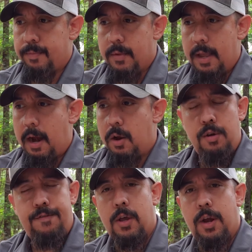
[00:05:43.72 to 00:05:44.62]
I don't know
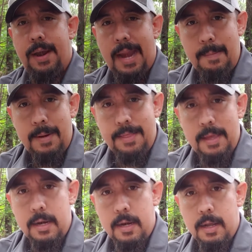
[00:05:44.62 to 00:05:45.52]
if I could have named it
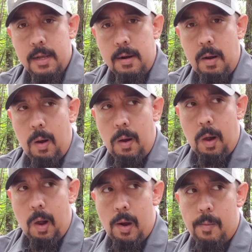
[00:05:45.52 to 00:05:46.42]
then,
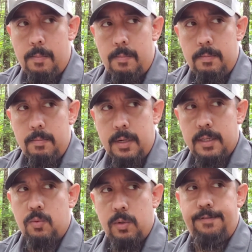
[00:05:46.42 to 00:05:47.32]

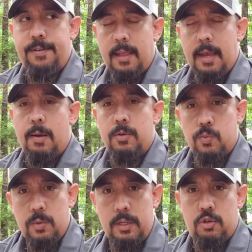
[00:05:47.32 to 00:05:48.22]
because I really felt like I was
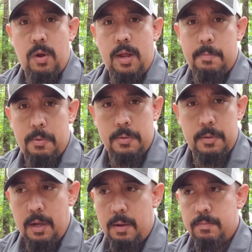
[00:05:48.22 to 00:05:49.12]
really trying to
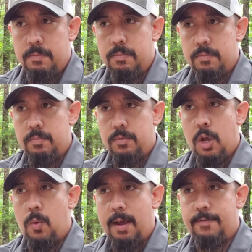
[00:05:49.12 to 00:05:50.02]

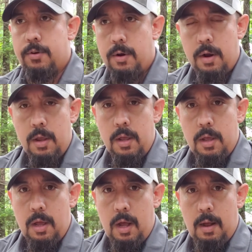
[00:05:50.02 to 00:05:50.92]
go after
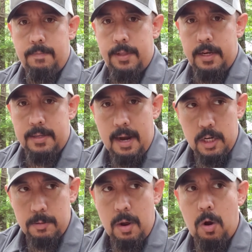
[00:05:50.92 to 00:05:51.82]
the
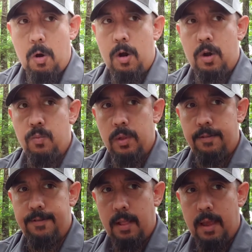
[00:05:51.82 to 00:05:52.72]
desires of my heart, and really
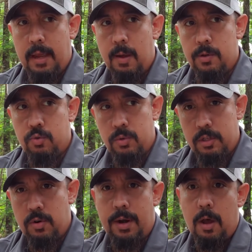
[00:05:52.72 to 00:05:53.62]
felt like I was really
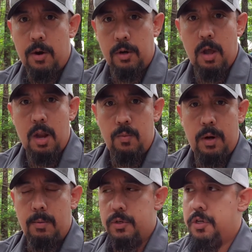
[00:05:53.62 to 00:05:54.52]
trying to honor God in
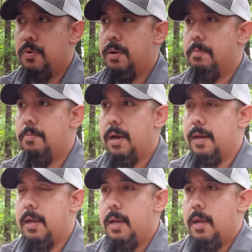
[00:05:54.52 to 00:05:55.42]
what I was doing. But
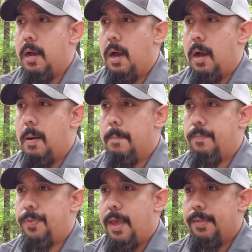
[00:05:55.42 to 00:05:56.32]

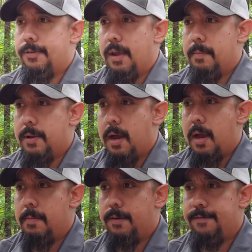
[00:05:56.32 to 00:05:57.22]
at the same
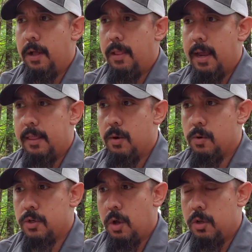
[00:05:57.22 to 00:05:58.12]
time, I felt like there
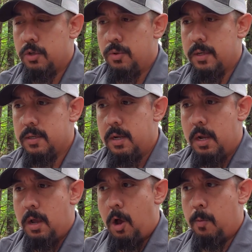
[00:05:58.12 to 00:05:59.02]
was also this
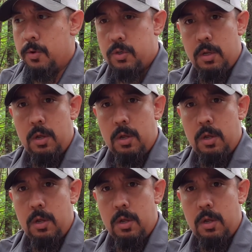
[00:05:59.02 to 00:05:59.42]
almost